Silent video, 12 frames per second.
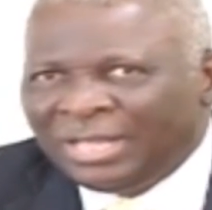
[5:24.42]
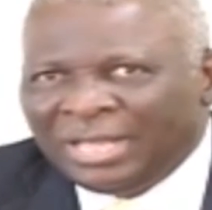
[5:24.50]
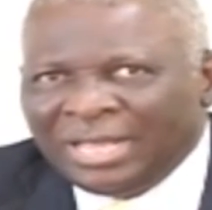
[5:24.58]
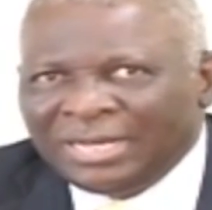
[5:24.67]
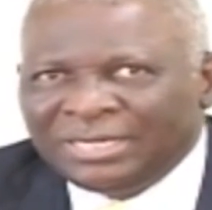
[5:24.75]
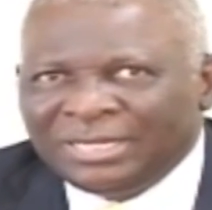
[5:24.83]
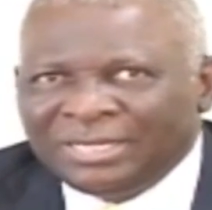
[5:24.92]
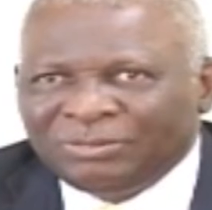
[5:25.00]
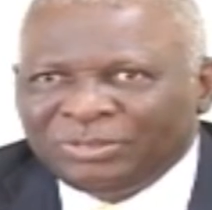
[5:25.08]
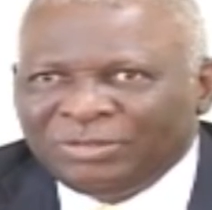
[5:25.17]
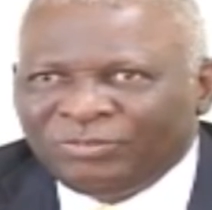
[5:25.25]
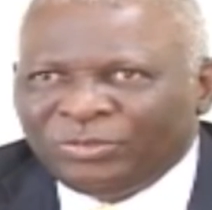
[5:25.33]
And
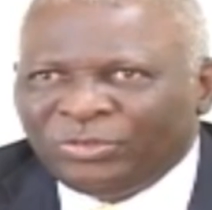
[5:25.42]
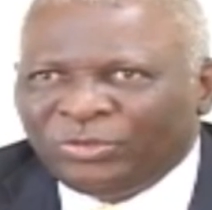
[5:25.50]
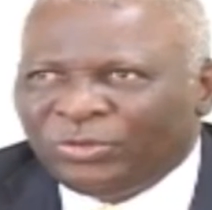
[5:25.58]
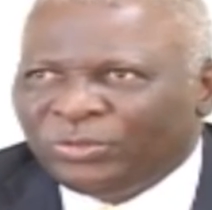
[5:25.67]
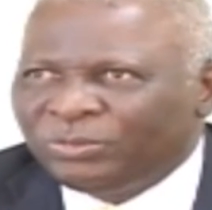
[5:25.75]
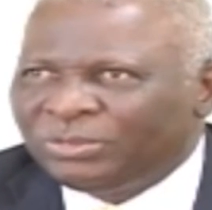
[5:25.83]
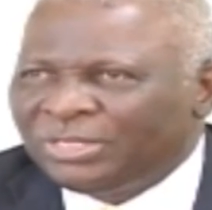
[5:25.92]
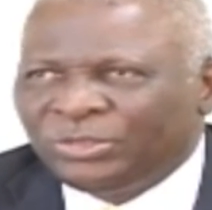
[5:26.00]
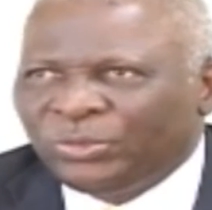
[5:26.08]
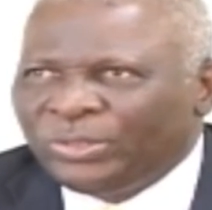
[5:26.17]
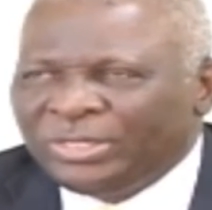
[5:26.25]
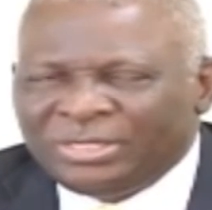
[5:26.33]
even though
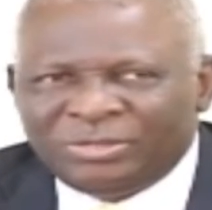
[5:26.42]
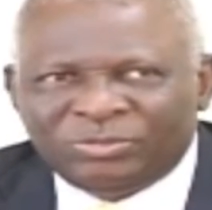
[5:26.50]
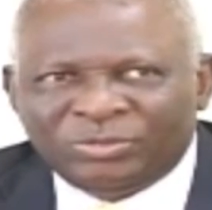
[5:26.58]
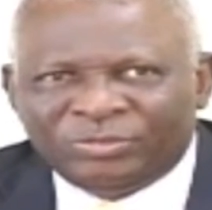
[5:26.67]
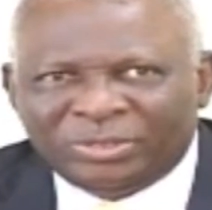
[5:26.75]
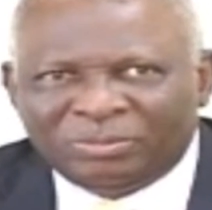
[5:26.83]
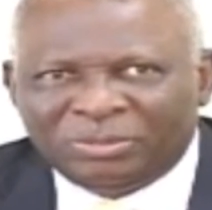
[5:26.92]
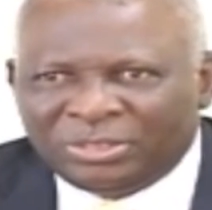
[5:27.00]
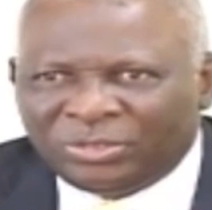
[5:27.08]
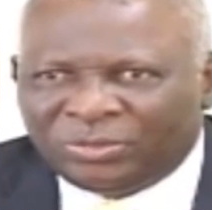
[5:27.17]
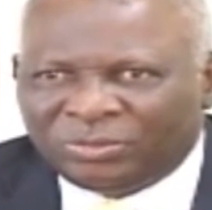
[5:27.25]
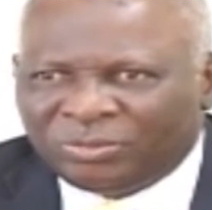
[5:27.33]
centuries,
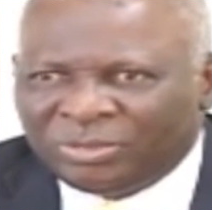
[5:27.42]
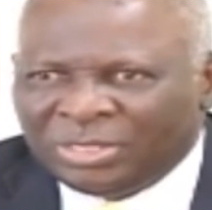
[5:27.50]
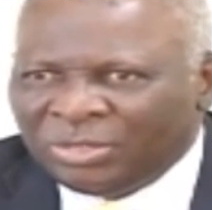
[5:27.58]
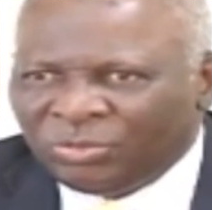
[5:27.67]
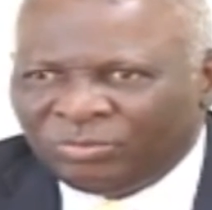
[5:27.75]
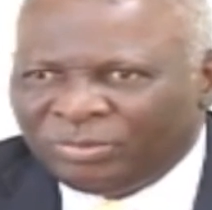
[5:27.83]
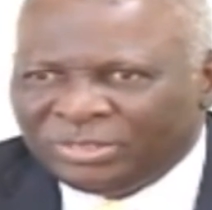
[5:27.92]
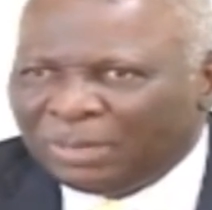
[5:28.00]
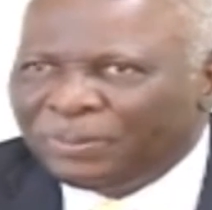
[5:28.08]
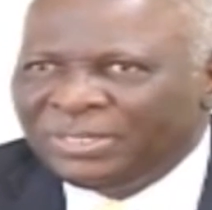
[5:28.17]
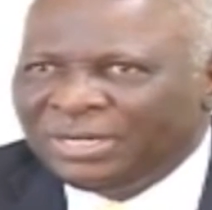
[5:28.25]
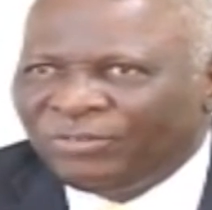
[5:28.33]
we've been
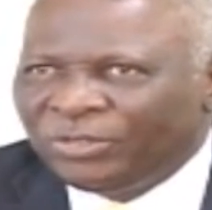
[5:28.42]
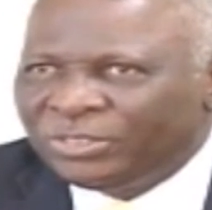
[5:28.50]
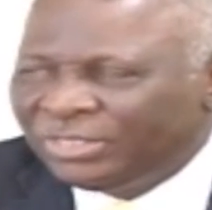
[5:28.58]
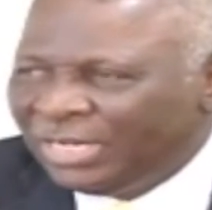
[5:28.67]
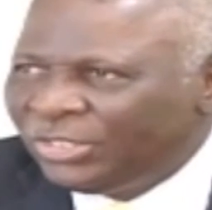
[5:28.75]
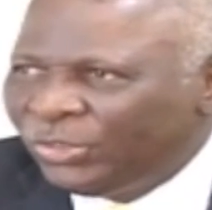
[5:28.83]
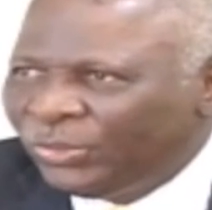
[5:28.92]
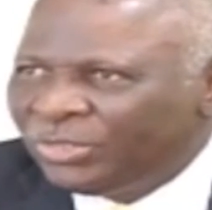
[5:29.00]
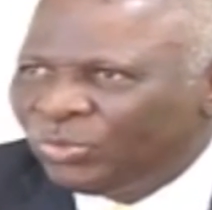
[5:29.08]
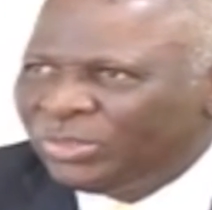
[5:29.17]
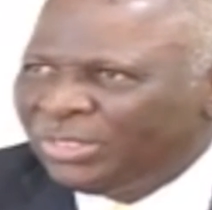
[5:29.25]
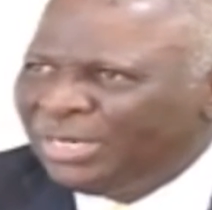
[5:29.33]
separated for
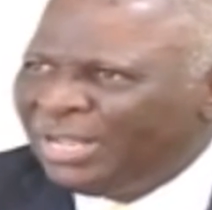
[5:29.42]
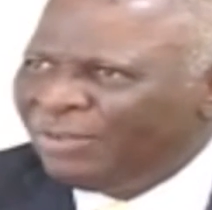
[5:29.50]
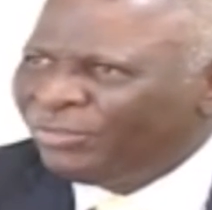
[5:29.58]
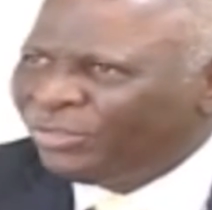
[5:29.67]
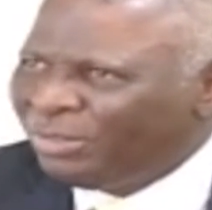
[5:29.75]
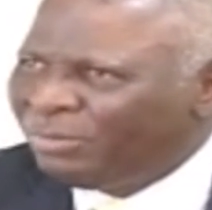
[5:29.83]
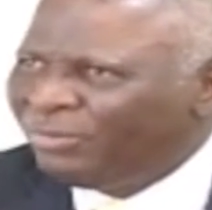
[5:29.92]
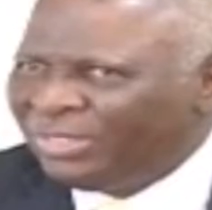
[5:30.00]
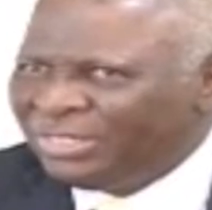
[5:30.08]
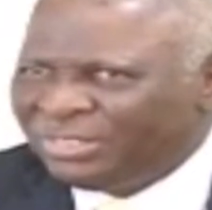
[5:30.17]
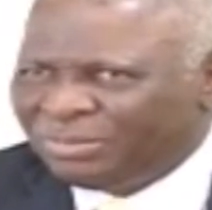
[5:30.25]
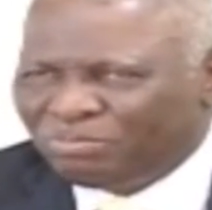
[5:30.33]
centuries, we still have some of
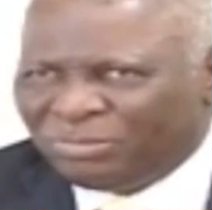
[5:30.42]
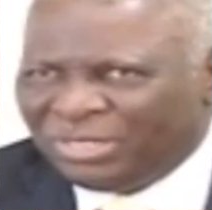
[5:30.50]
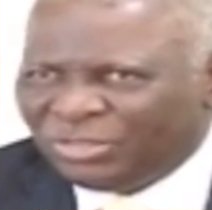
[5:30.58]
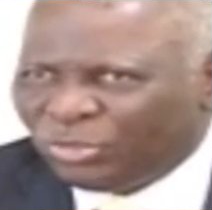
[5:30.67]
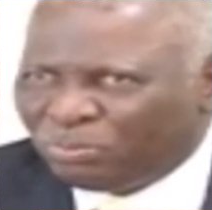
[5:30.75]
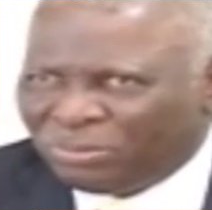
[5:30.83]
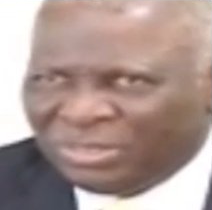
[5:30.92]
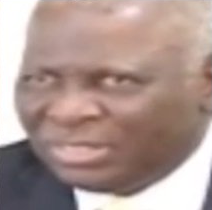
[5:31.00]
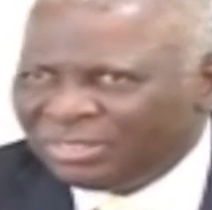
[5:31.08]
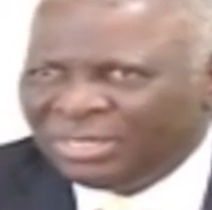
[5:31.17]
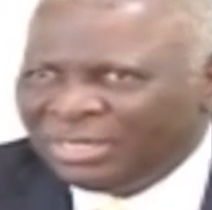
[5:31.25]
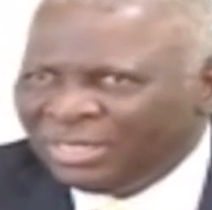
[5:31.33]
these little
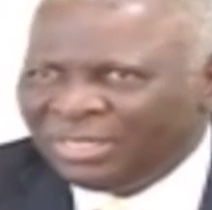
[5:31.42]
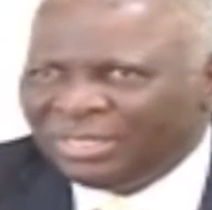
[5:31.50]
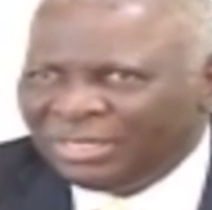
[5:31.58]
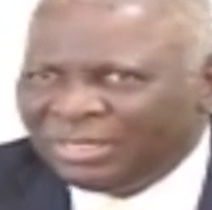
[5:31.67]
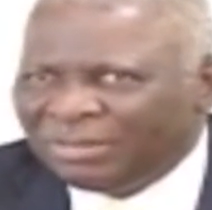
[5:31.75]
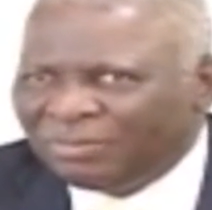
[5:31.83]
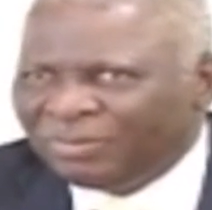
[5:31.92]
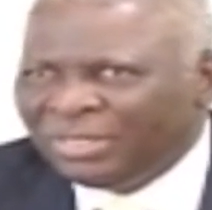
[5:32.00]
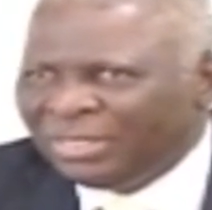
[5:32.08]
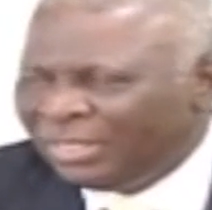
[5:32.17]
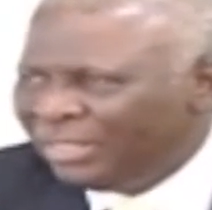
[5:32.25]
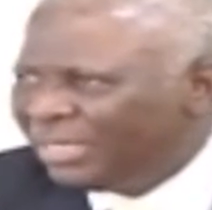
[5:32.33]
bits
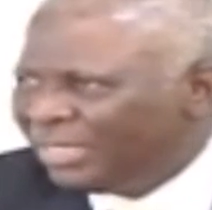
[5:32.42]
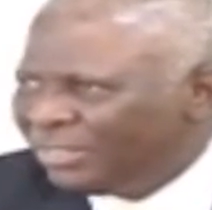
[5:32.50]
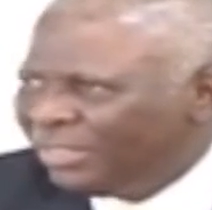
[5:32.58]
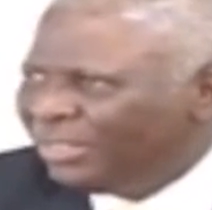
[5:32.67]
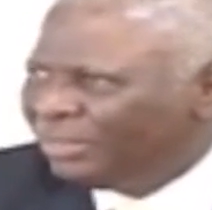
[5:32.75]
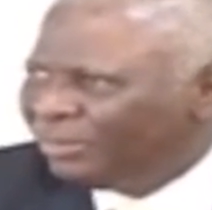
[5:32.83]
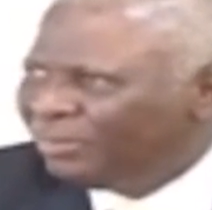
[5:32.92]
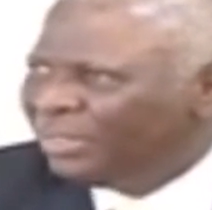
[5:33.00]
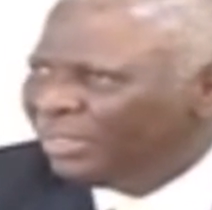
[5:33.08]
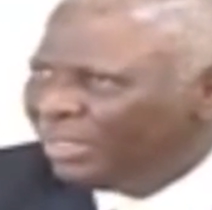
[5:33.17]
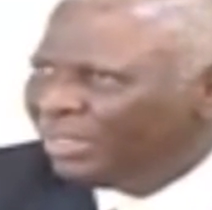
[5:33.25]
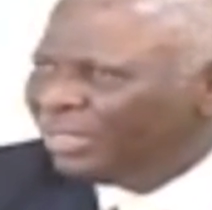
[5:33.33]
that are still
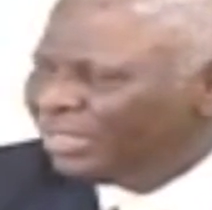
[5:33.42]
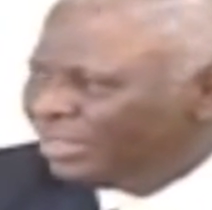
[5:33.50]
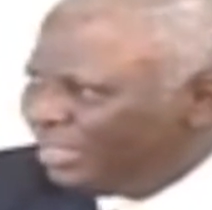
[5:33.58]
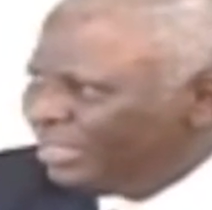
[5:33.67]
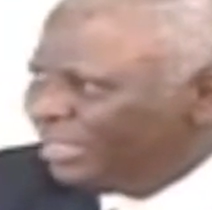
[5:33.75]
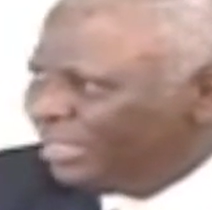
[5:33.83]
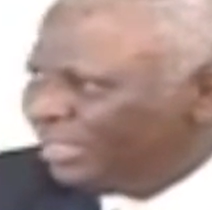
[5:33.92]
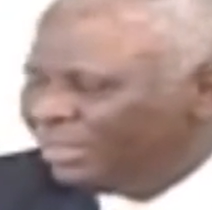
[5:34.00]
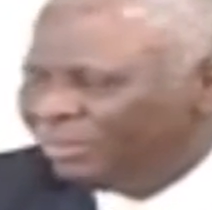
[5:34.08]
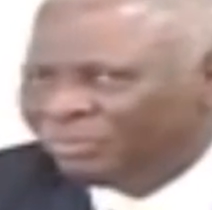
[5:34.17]
existing.